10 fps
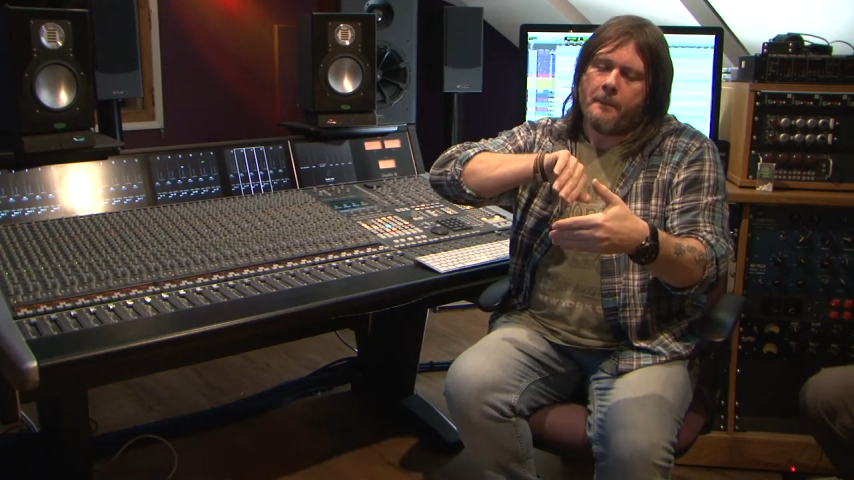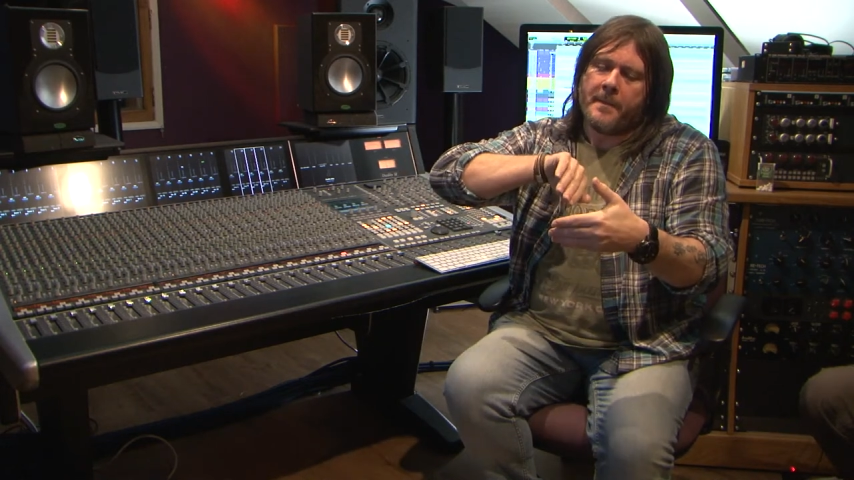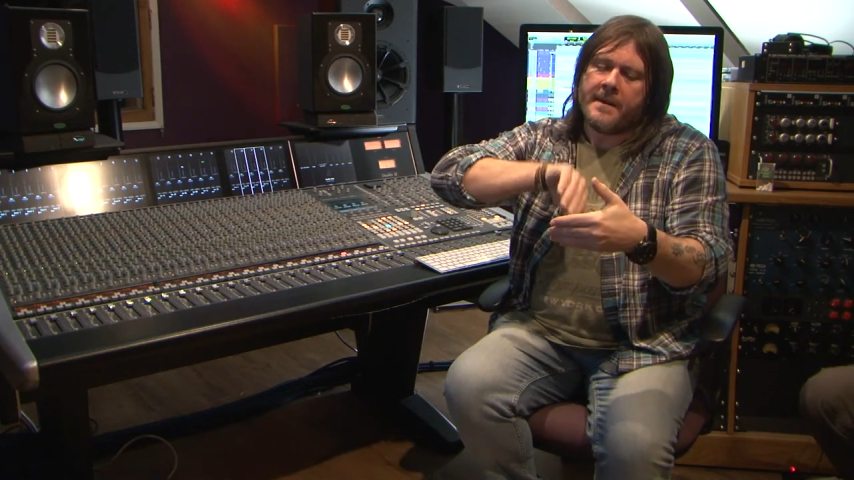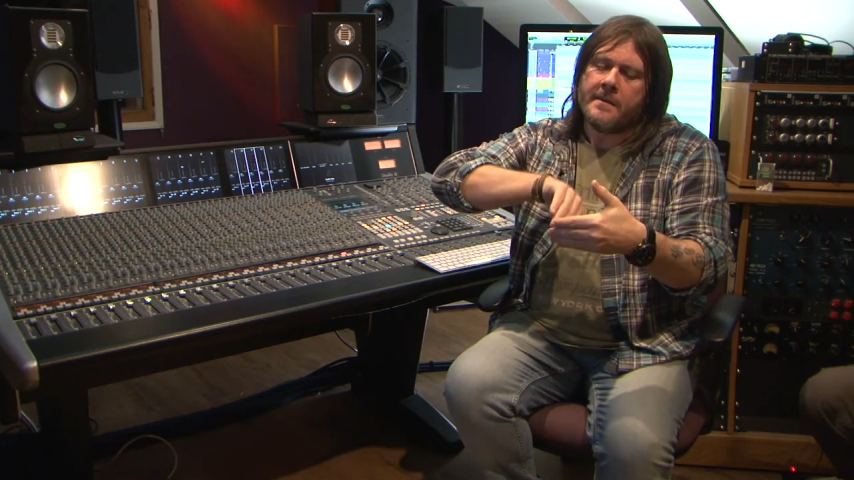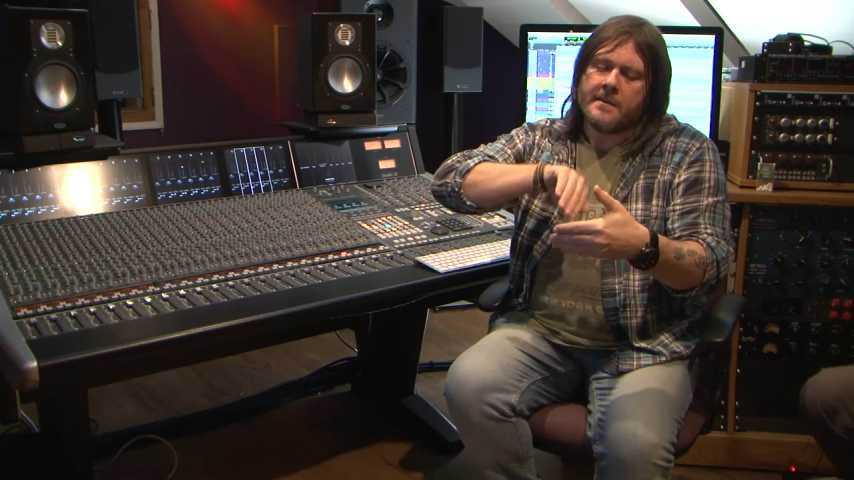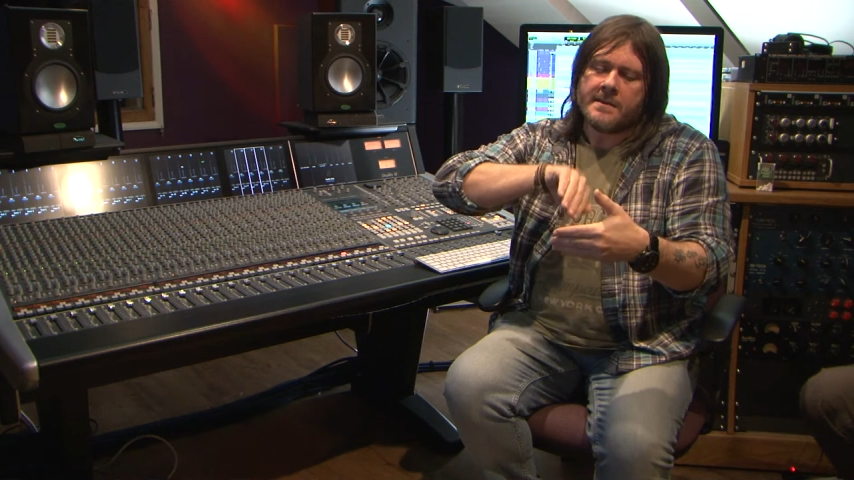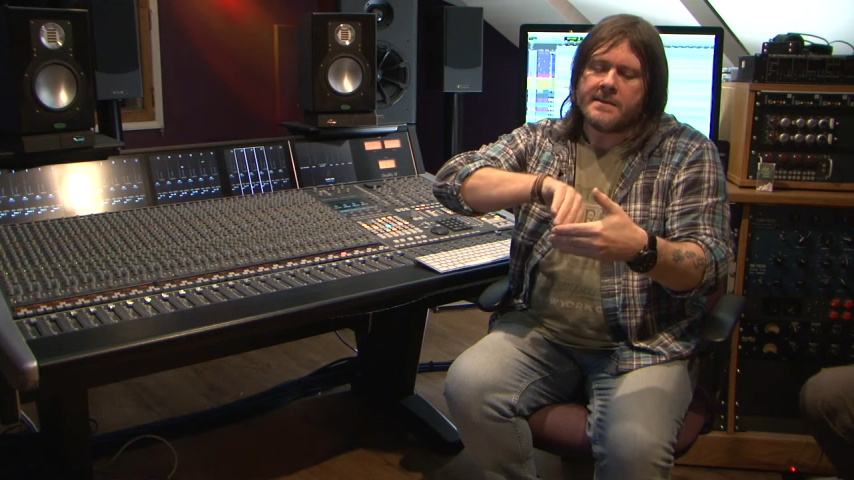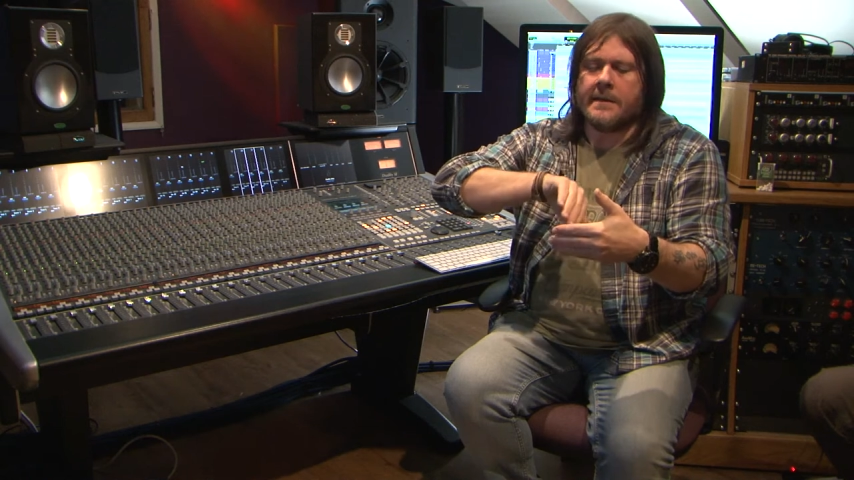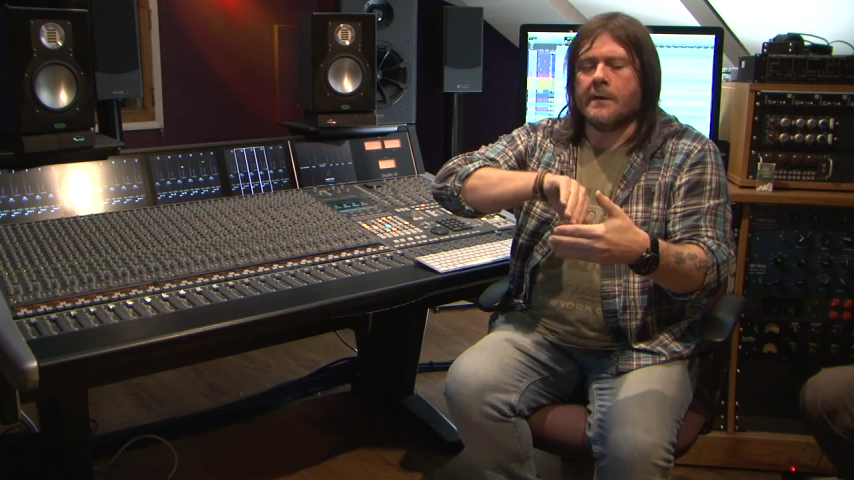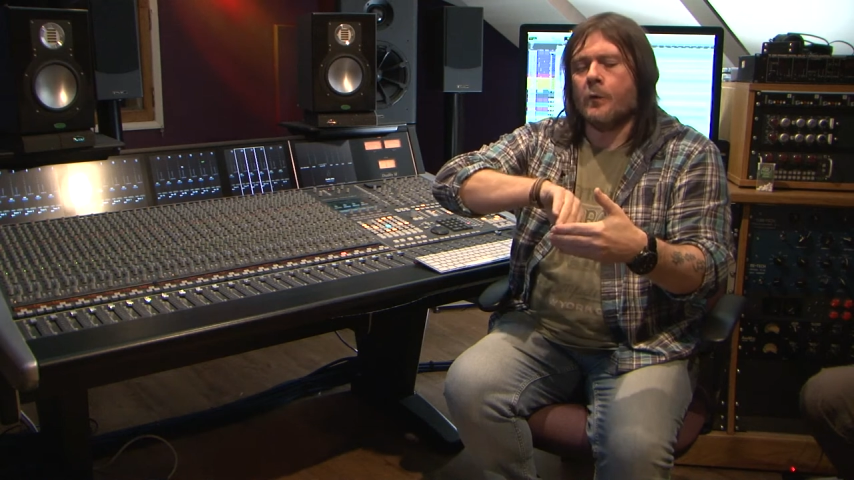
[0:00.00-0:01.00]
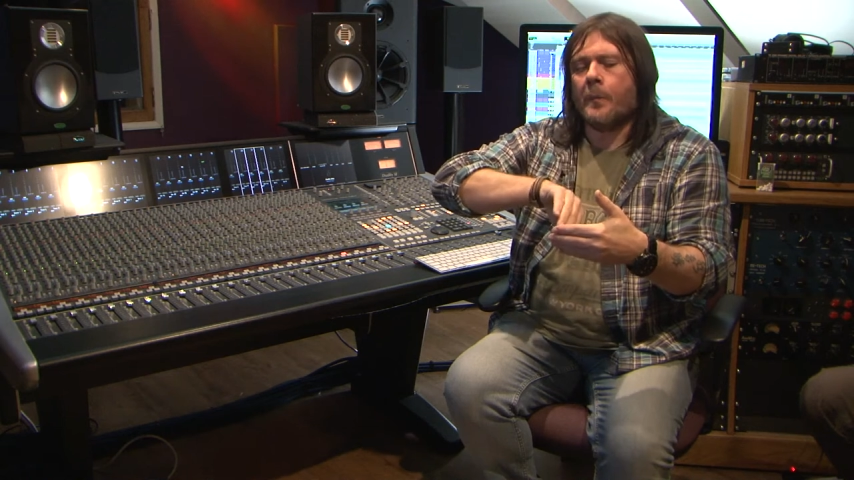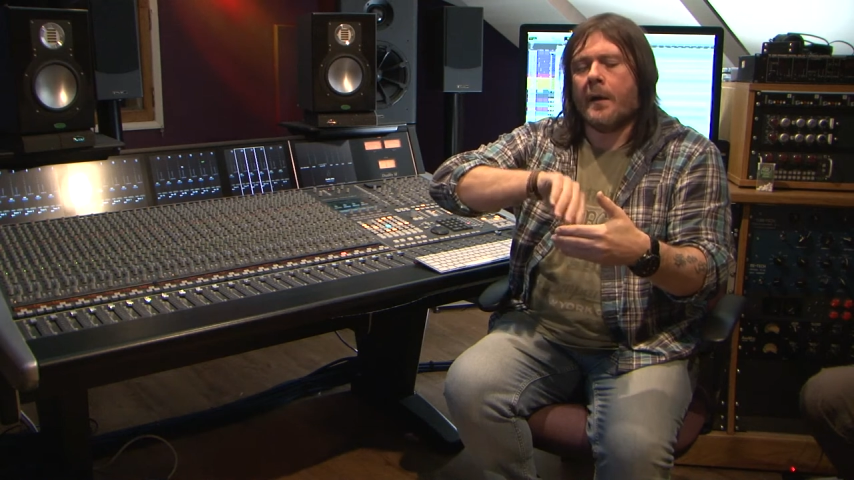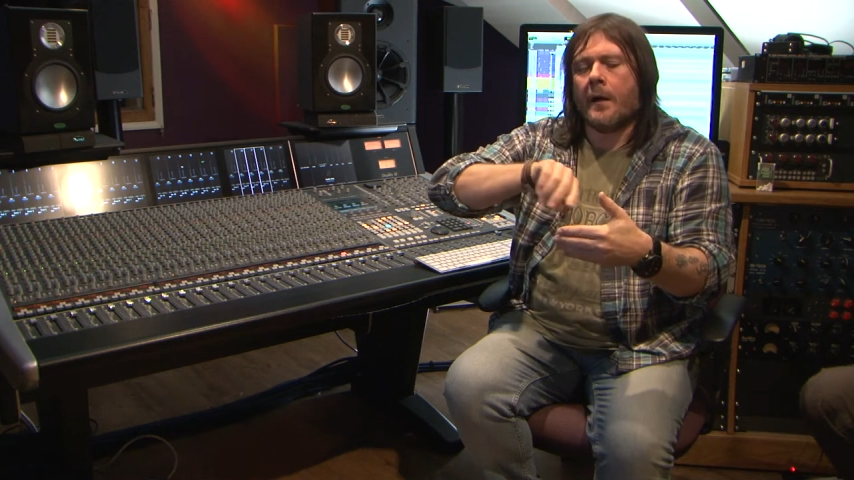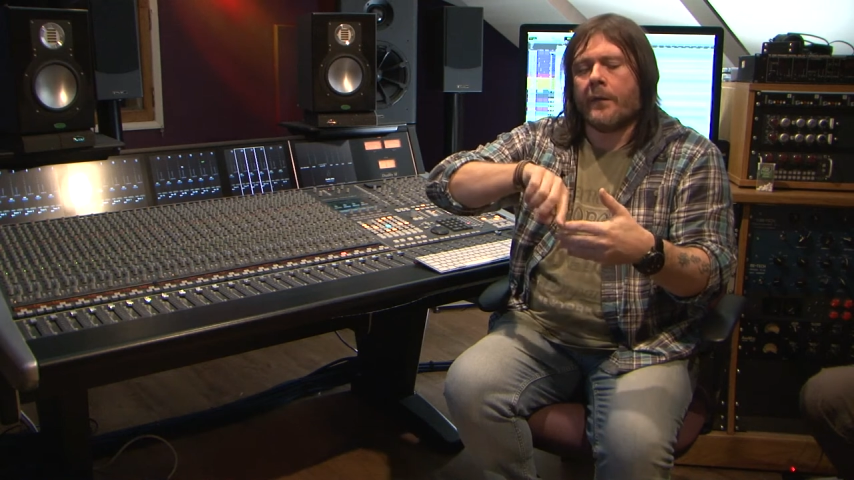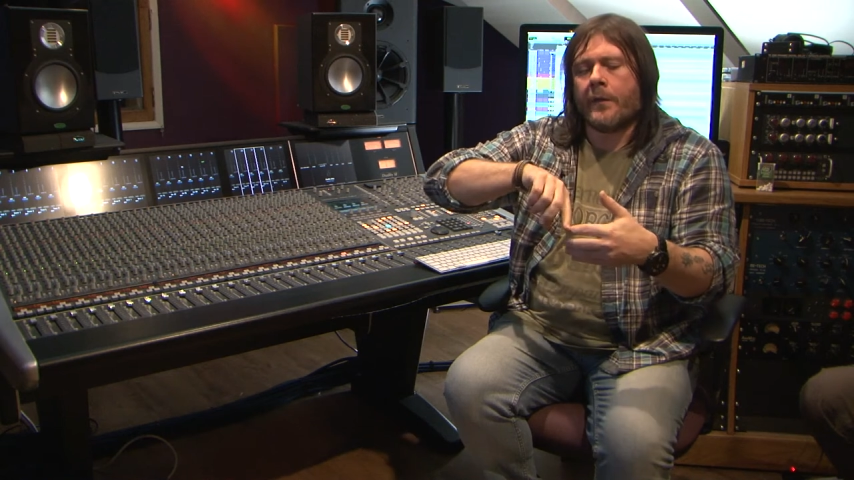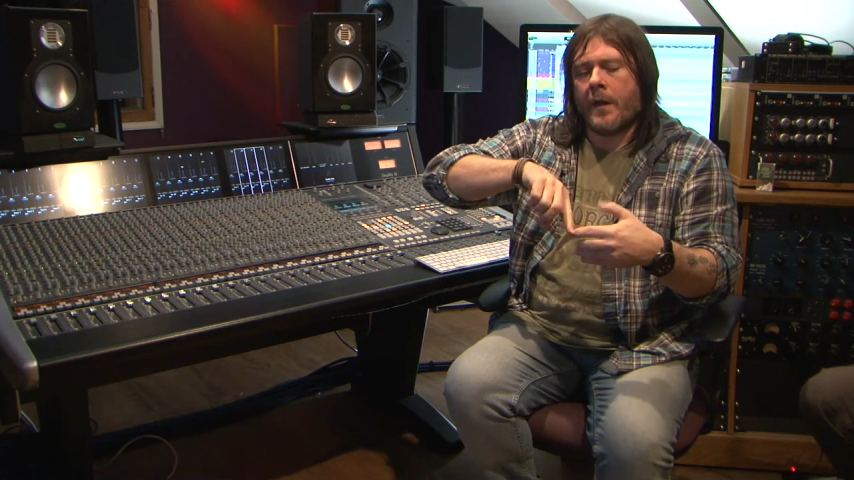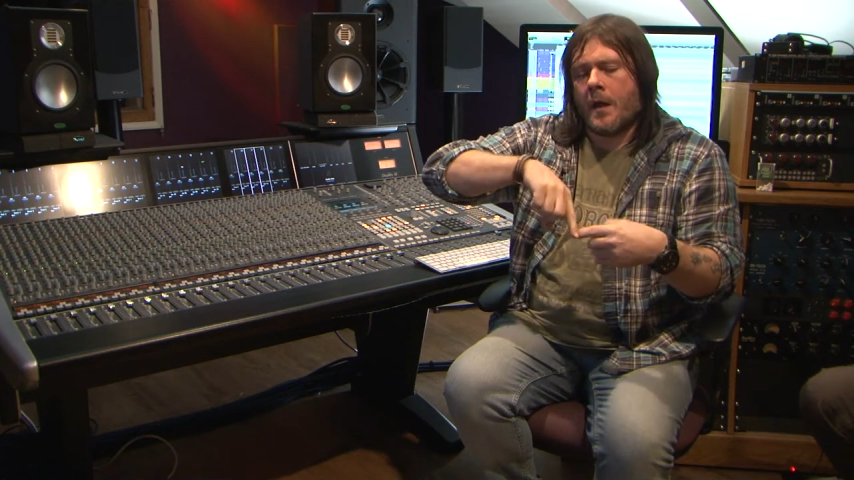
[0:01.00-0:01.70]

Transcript: be in the signal path